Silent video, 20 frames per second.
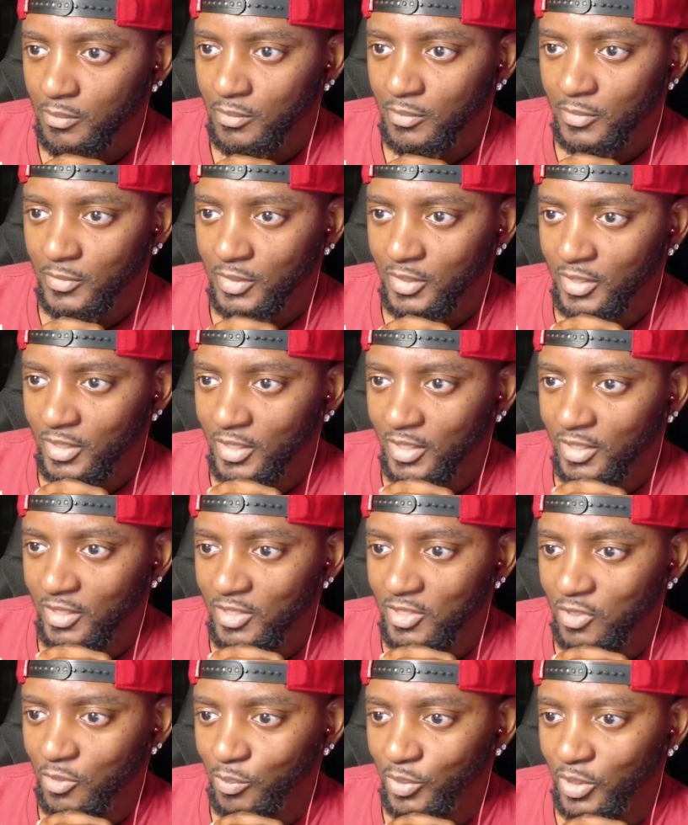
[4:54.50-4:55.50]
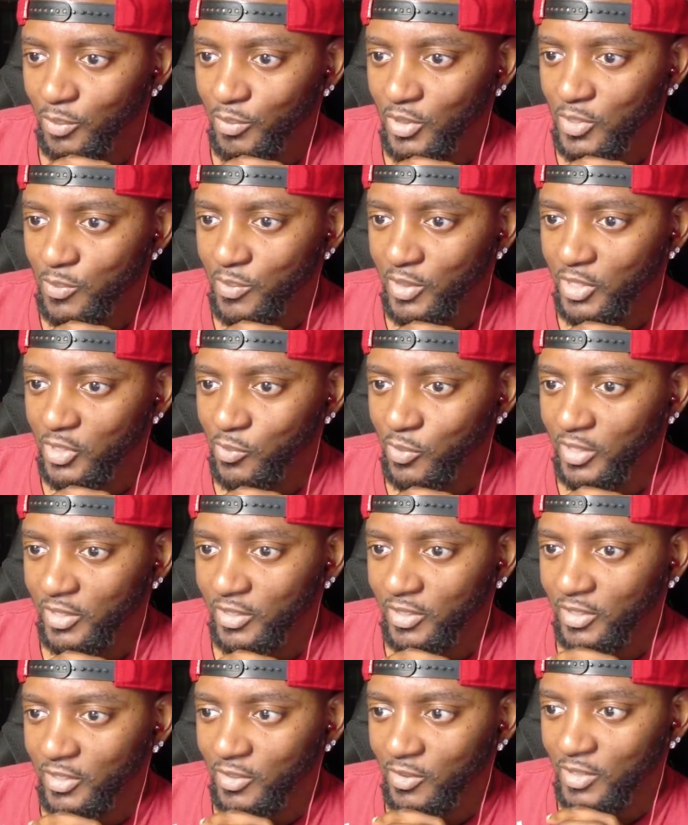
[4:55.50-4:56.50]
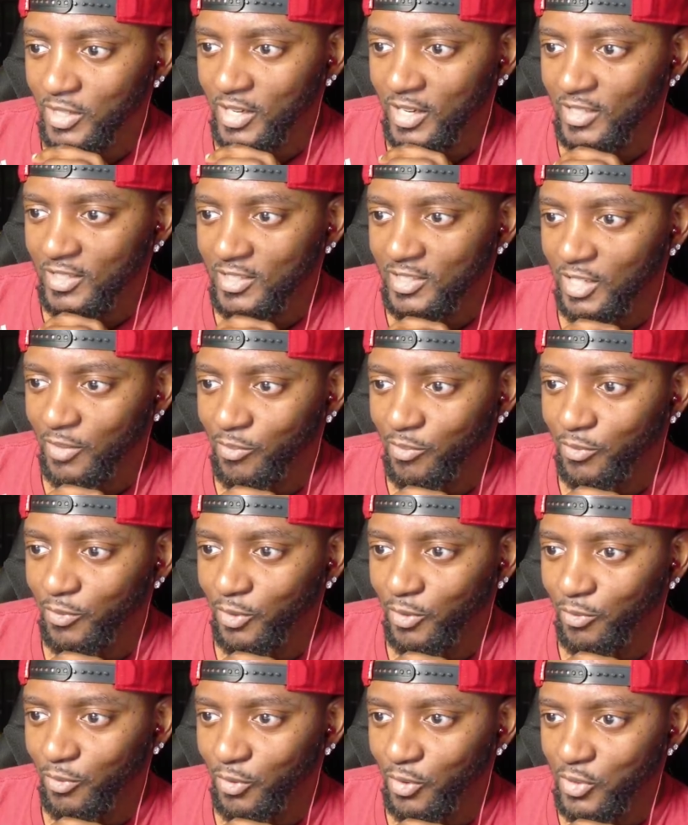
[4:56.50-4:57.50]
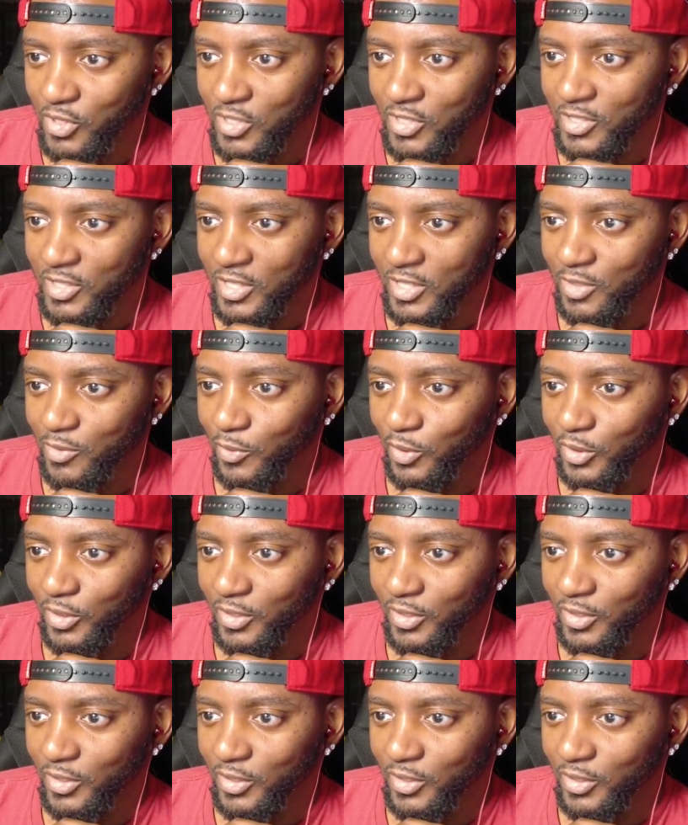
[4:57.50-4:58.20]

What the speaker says: Yeah, it's a big mismatch right there. You got 7 foot versus 6 foot.